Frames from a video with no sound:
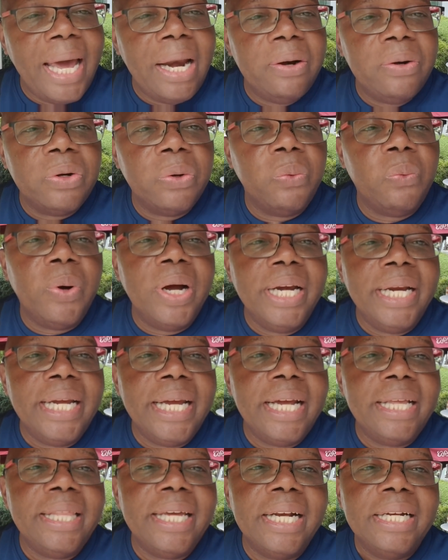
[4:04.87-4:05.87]
on one
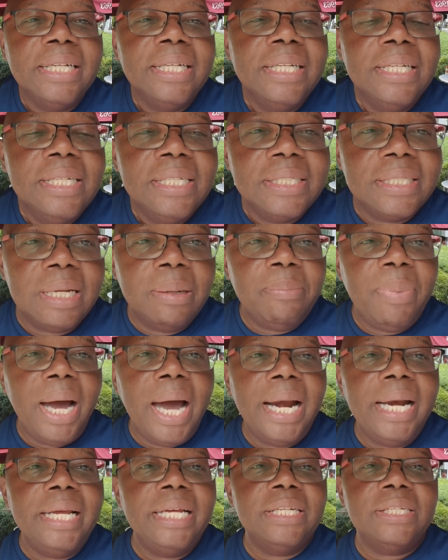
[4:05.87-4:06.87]
hand that
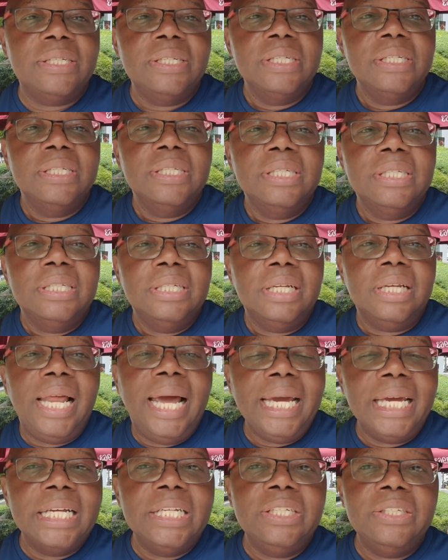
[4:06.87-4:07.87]
somebody is
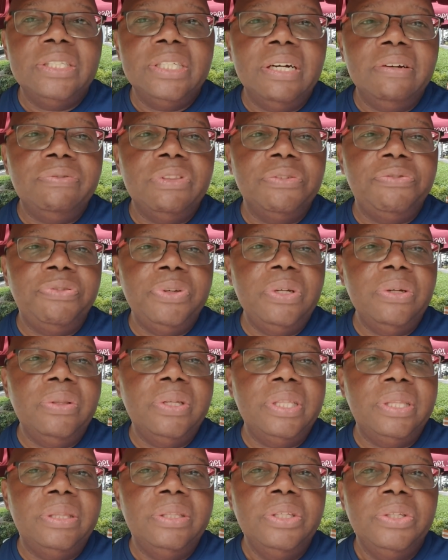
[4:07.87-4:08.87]
liking you enough to feel that
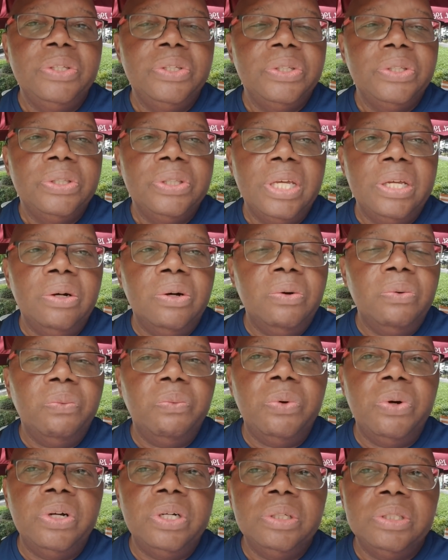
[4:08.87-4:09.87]
they
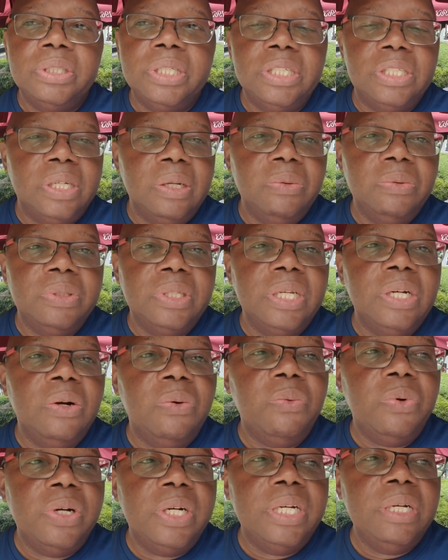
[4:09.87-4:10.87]
don't
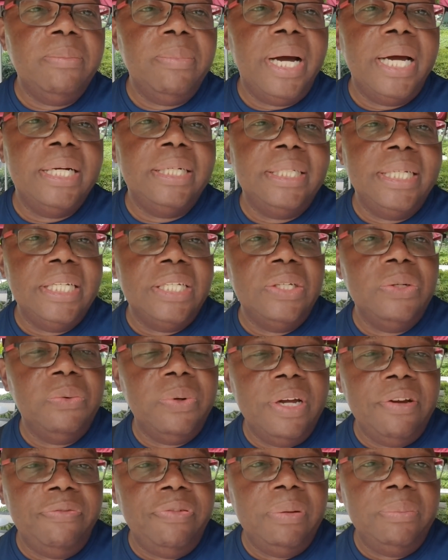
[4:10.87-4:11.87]
want anybody to take you away
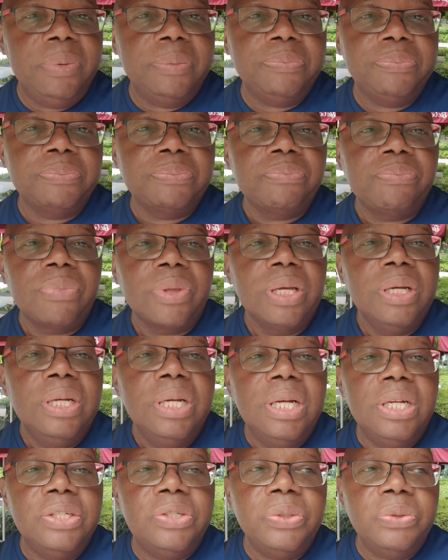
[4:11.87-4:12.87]
from them.
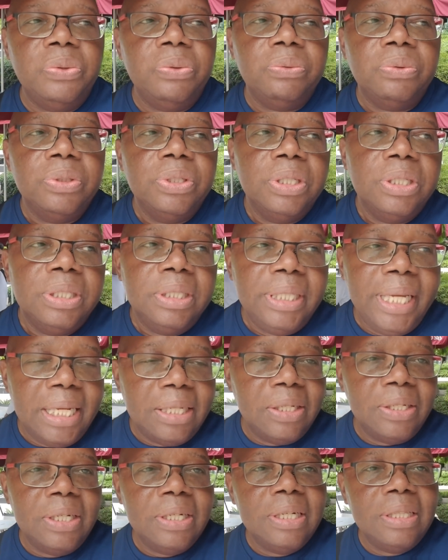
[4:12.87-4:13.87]
And so that's a
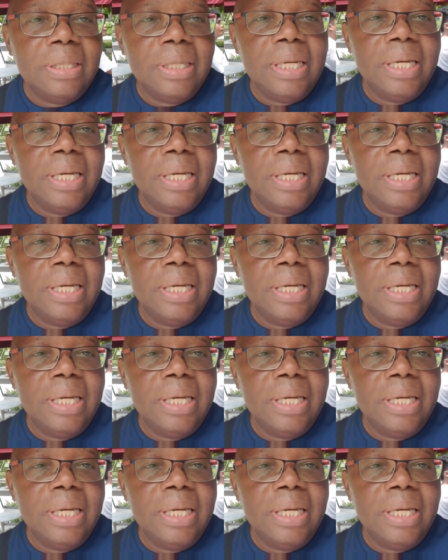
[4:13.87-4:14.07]
good thing.